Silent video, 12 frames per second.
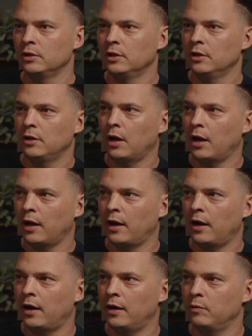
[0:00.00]
Mm-hmm.
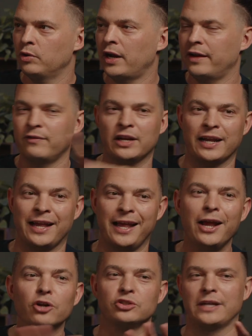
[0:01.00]
Uh, we're not even going to
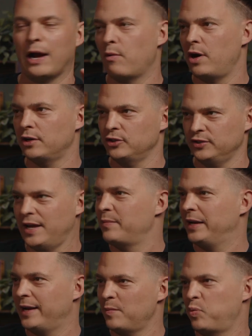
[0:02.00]
hear Skywalker's name
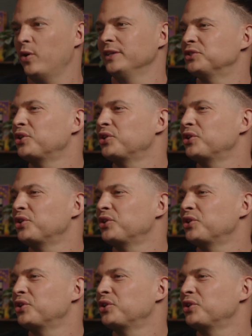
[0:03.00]
at any no. point.